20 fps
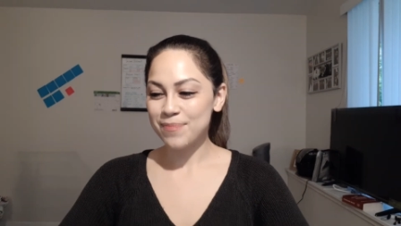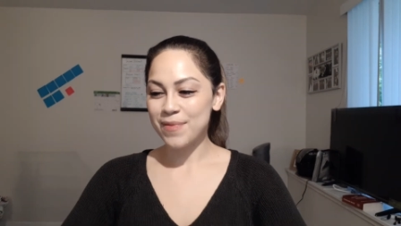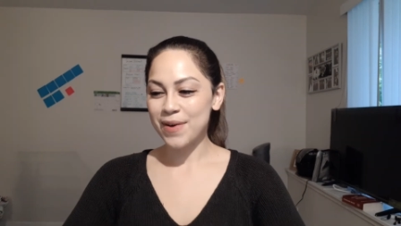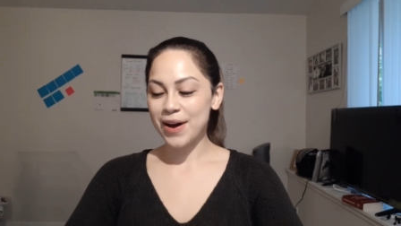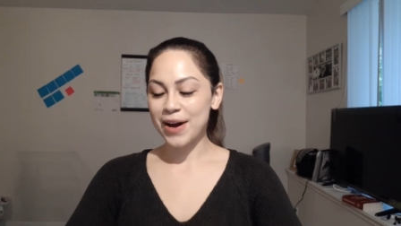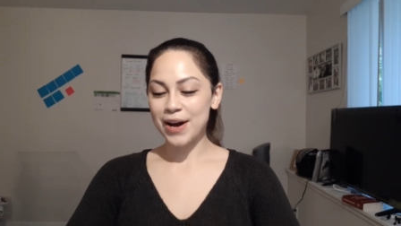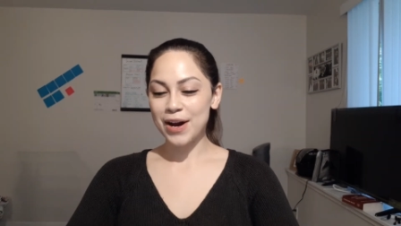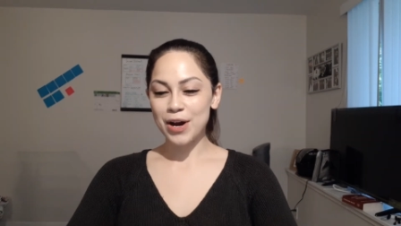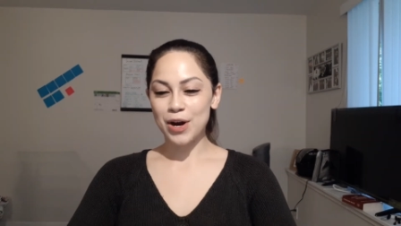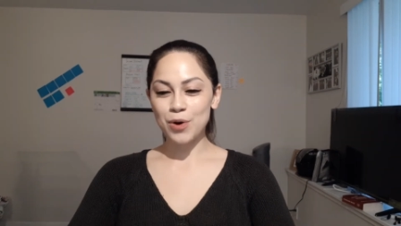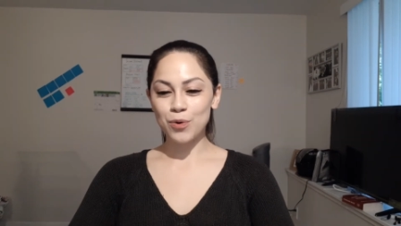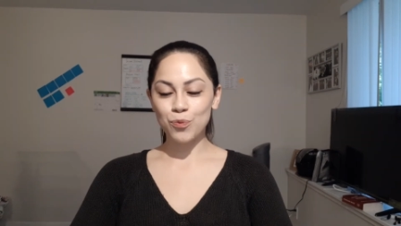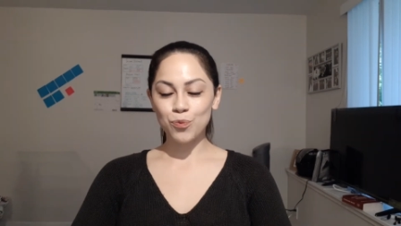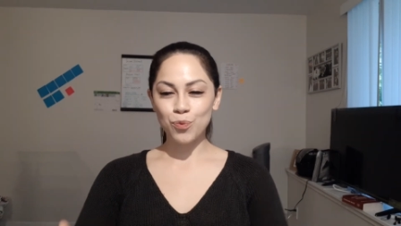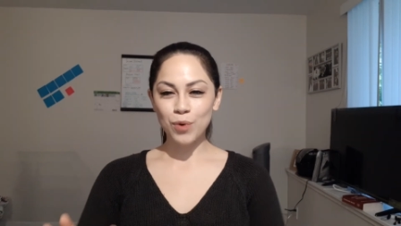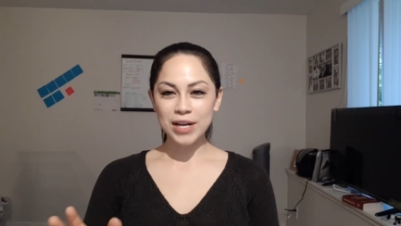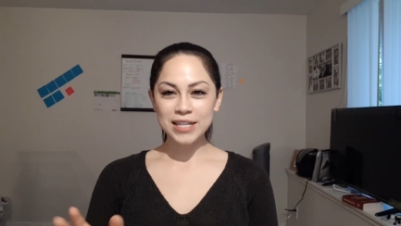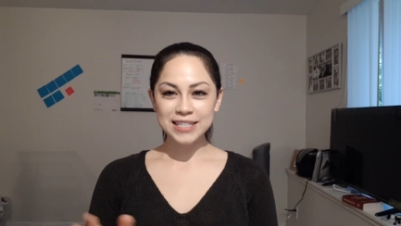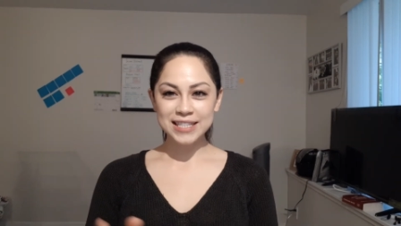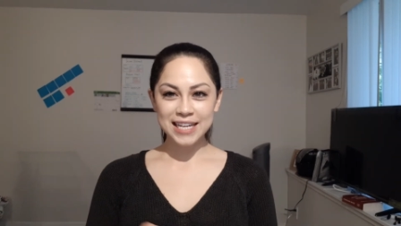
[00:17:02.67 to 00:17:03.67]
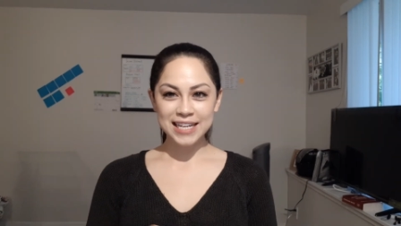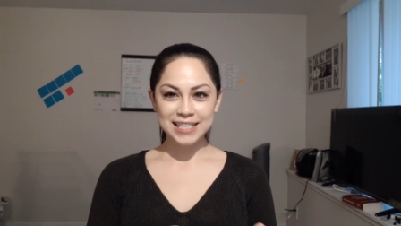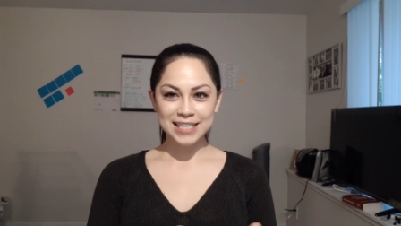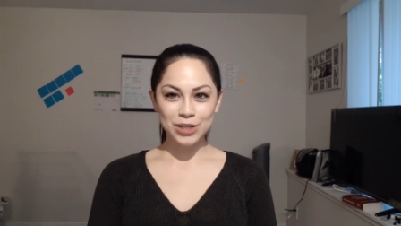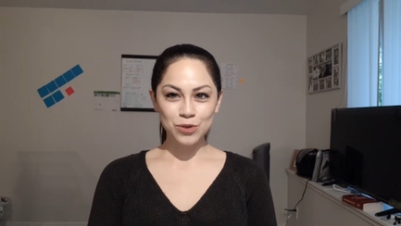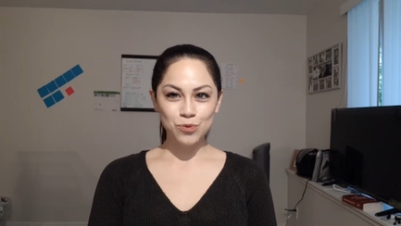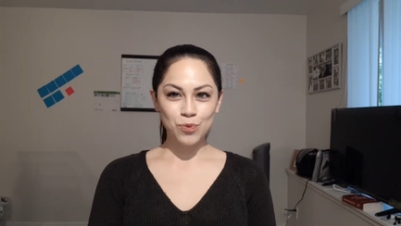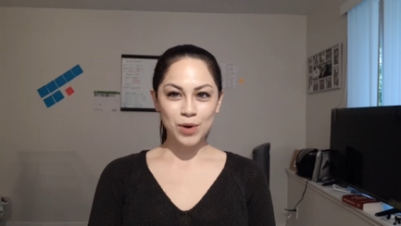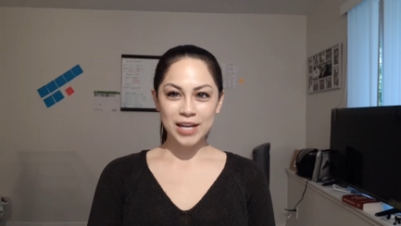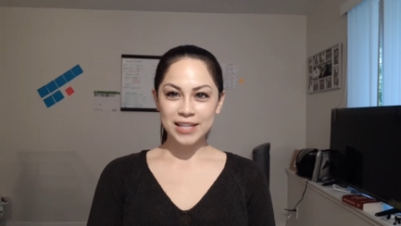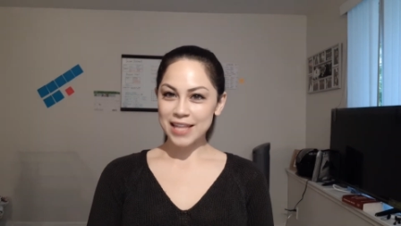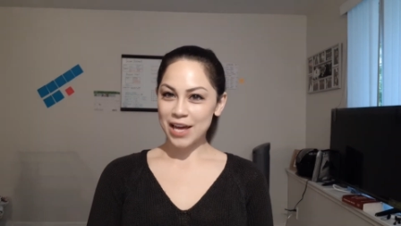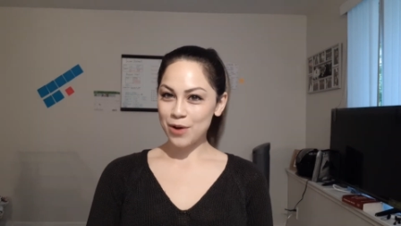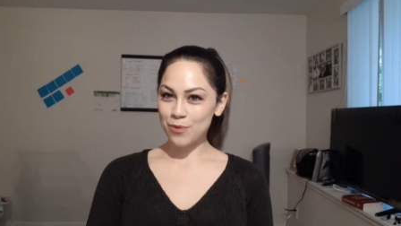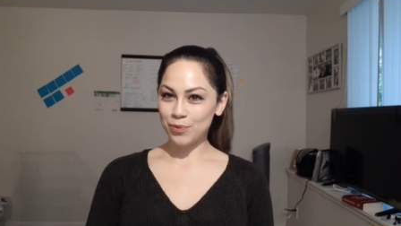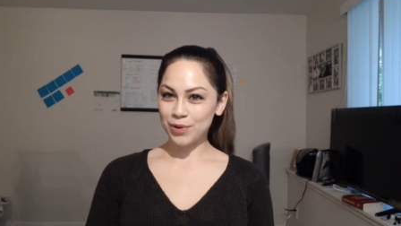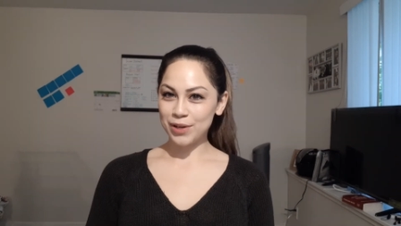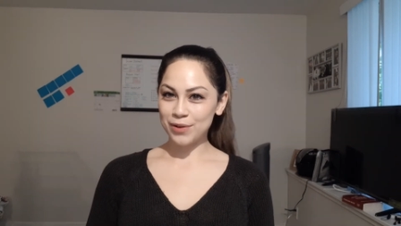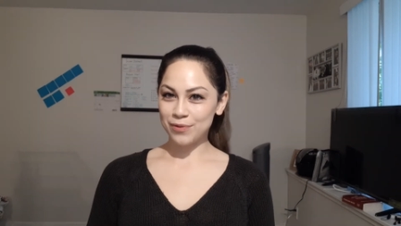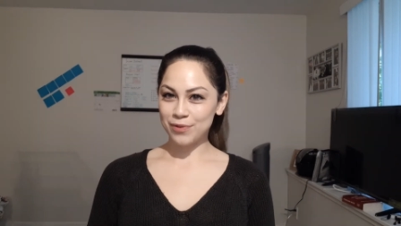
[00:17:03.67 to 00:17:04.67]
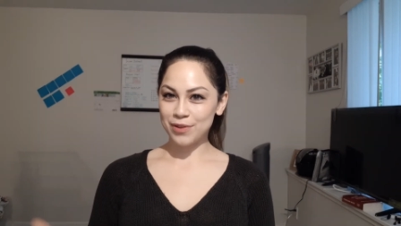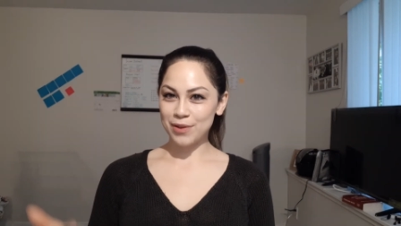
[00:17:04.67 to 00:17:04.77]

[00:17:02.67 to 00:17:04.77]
uh, once I did wait that week for